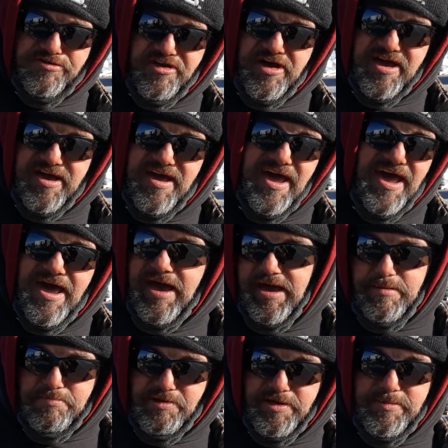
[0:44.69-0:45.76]
day,
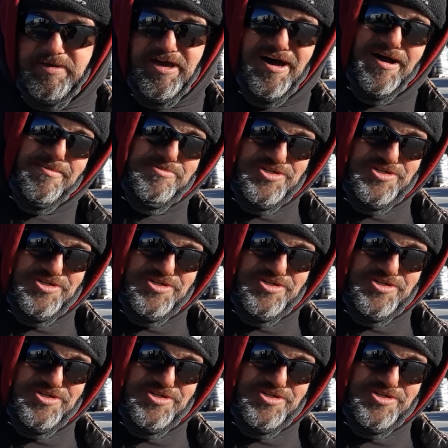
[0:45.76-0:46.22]
and believe me, I am